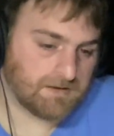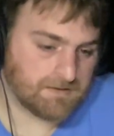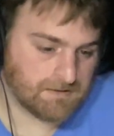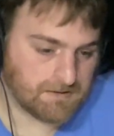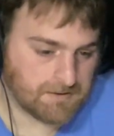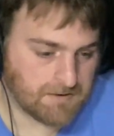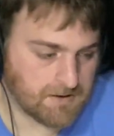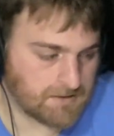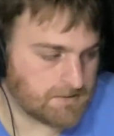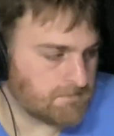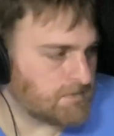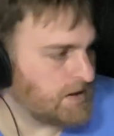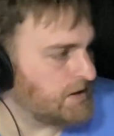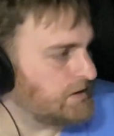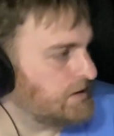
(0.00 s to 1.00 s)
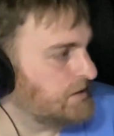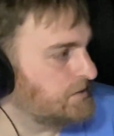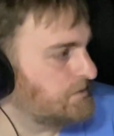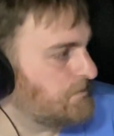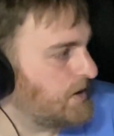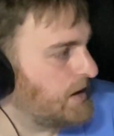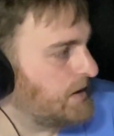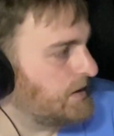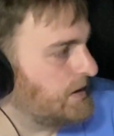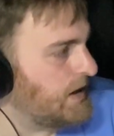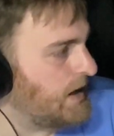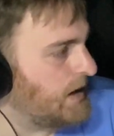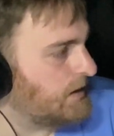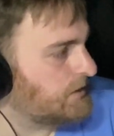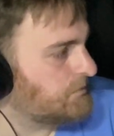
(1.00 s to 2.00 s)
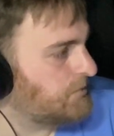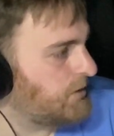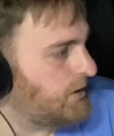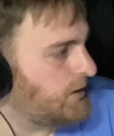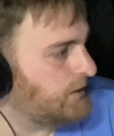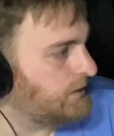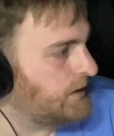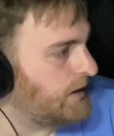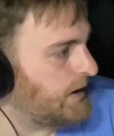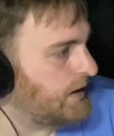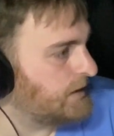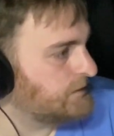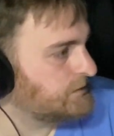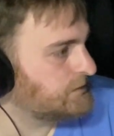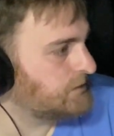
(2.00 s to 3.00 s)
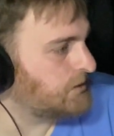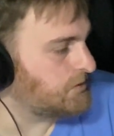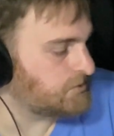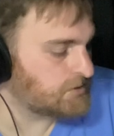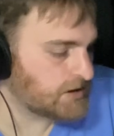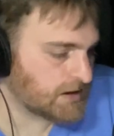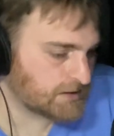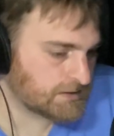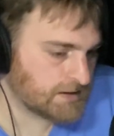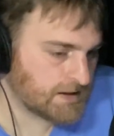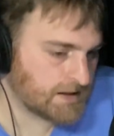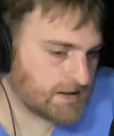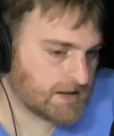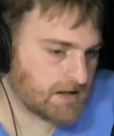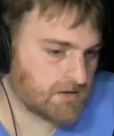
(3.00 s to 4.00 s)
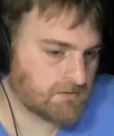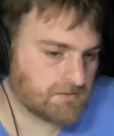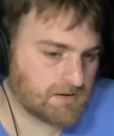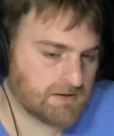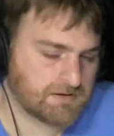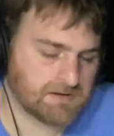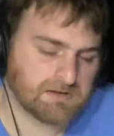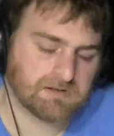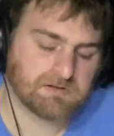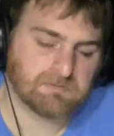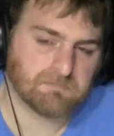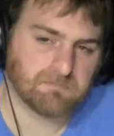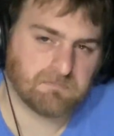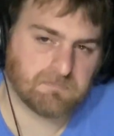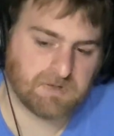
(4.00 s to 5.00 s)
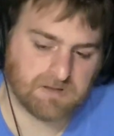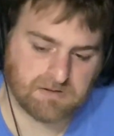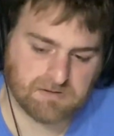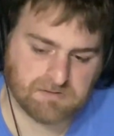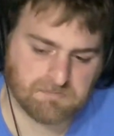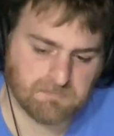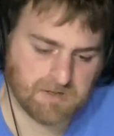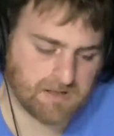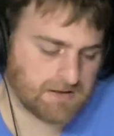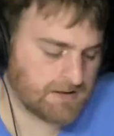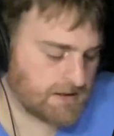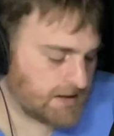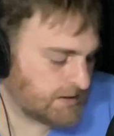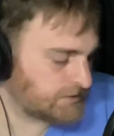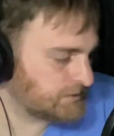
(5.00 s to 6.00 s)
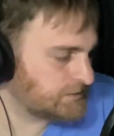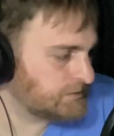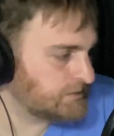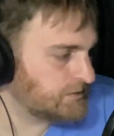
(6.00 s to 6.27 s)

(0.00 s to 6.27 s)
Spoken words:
They got the Maintenance Maniac podcast. Go check that out. I think it's Maintenance Maniacs.